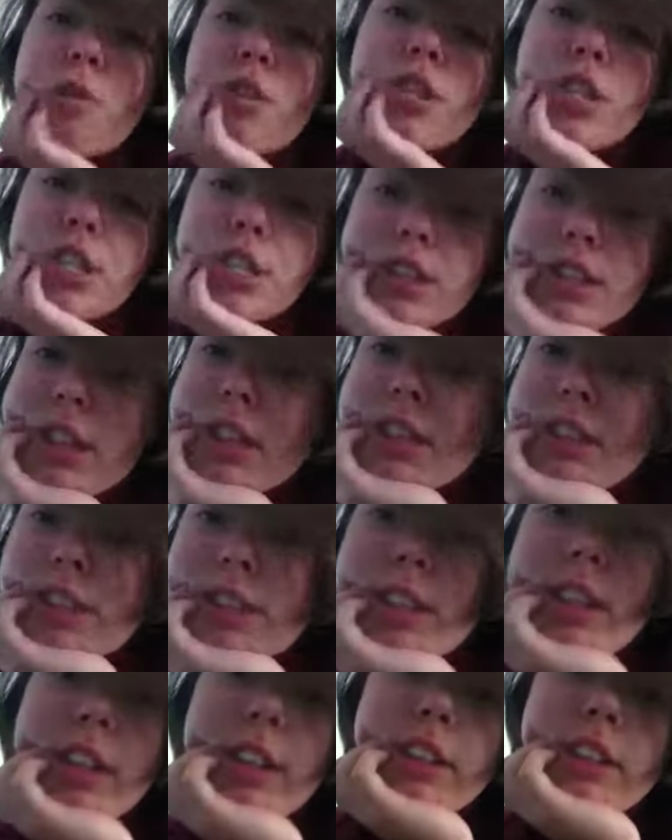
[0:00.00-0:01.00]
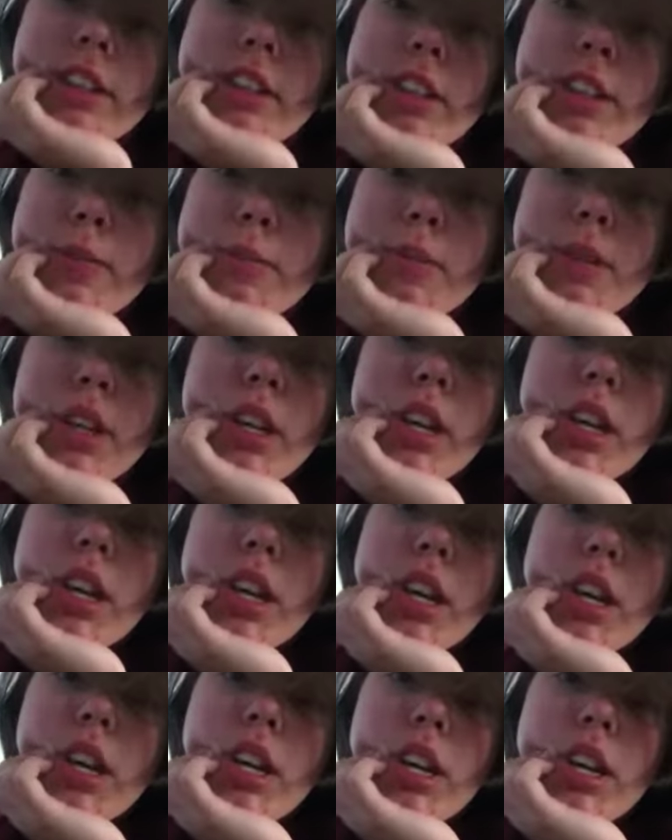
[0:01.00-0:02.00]
watching this. Like, they could be
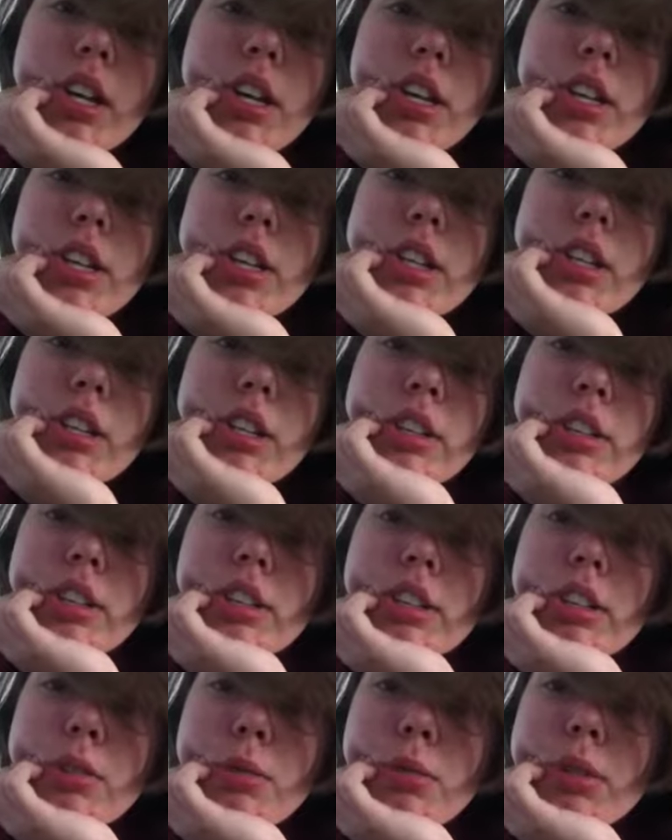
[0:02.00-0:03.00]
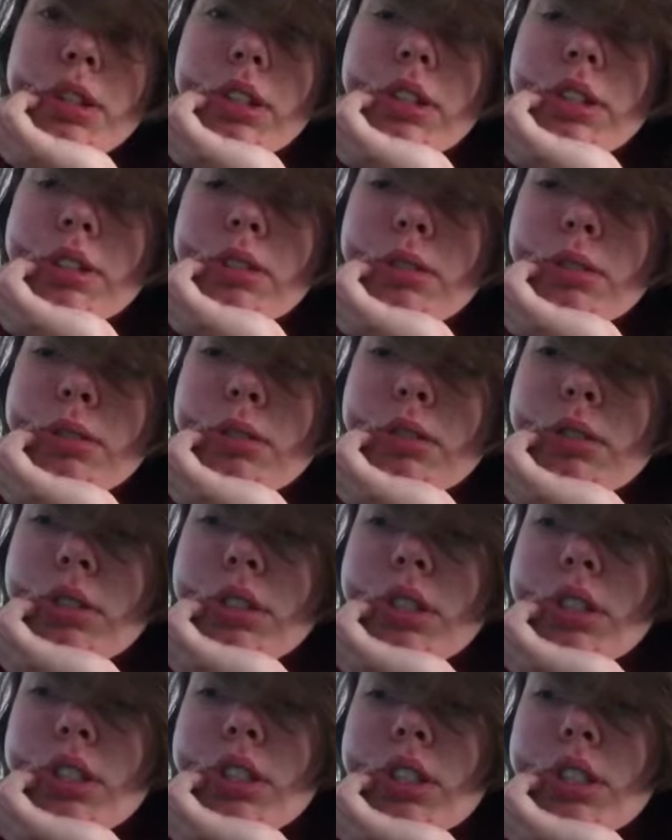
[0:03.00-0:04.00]
in another window,
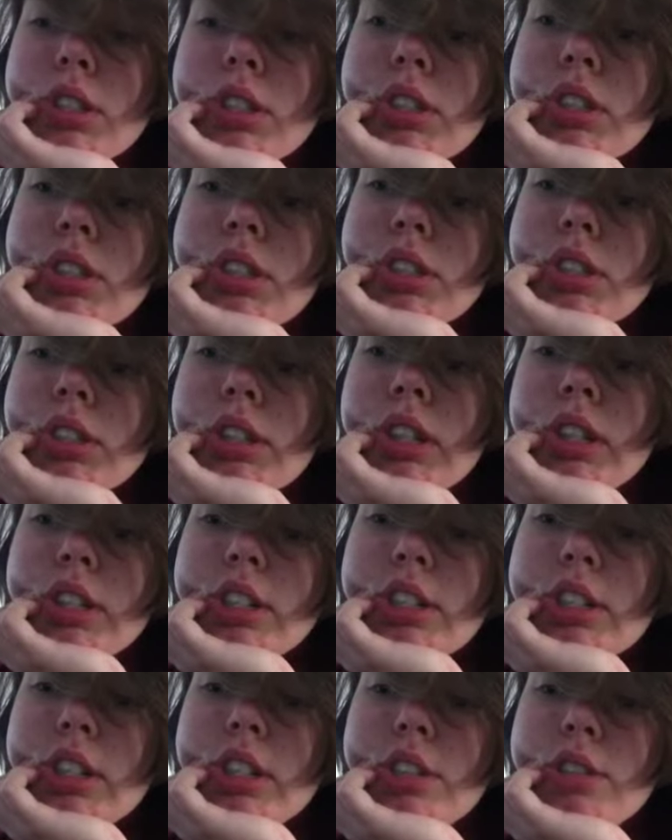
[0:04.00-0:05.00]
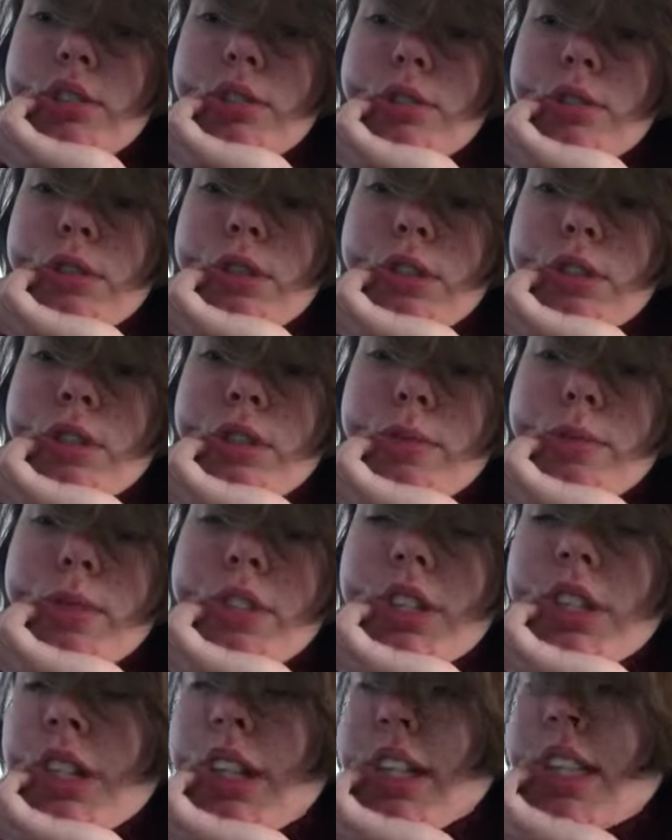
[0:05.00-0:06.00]
next century or
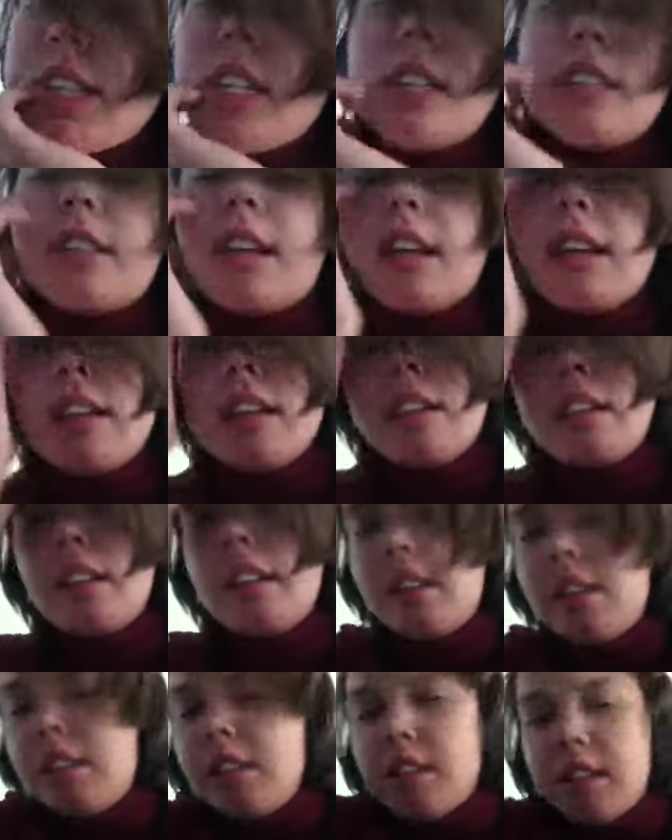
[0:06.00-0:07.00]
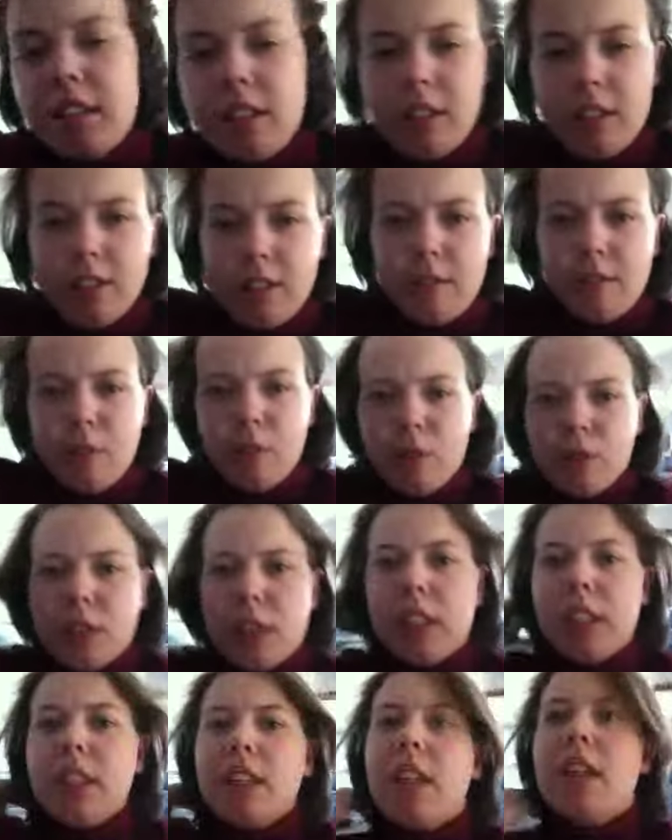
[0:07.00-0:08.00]
something. I said that in another vlog,
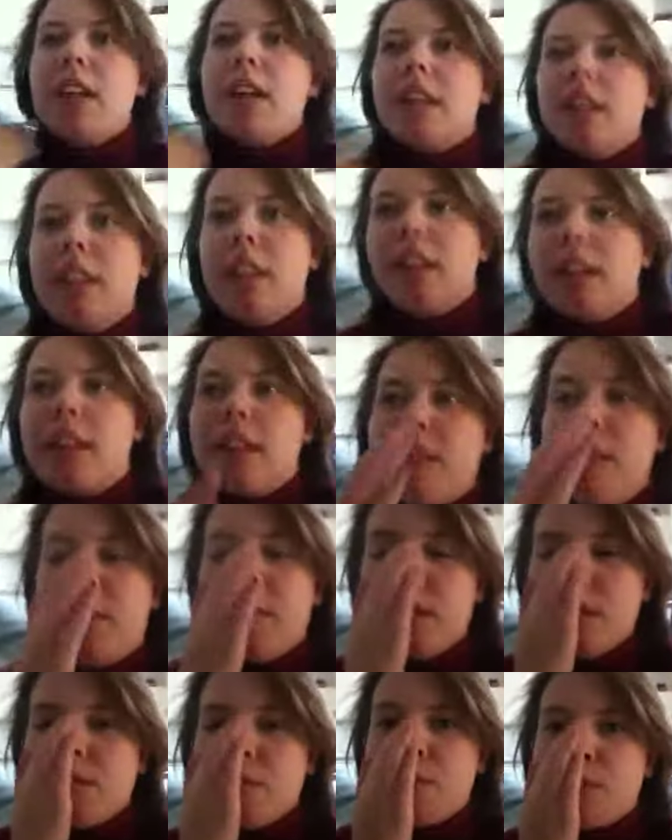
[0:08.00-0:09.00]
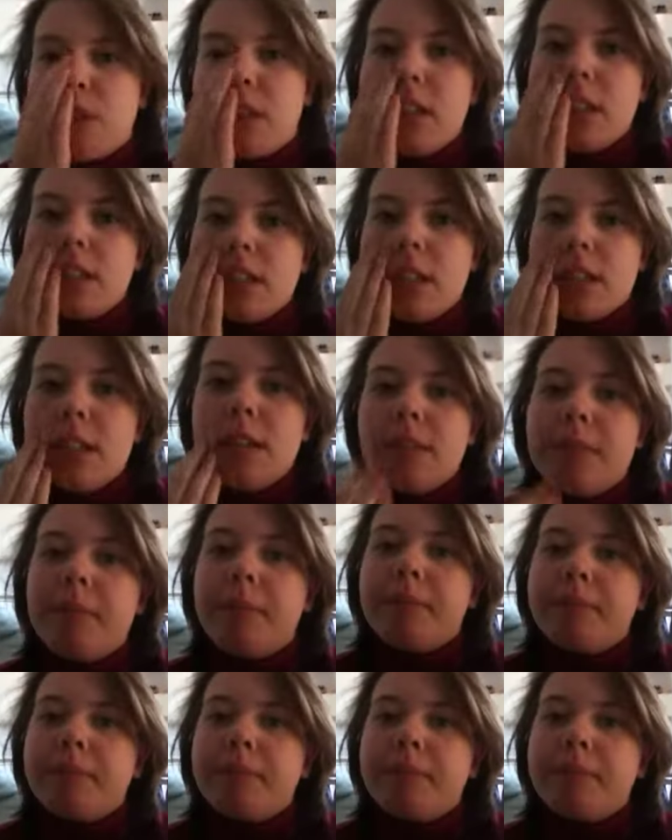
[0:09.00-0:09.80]
didn't I? Like the first one I did.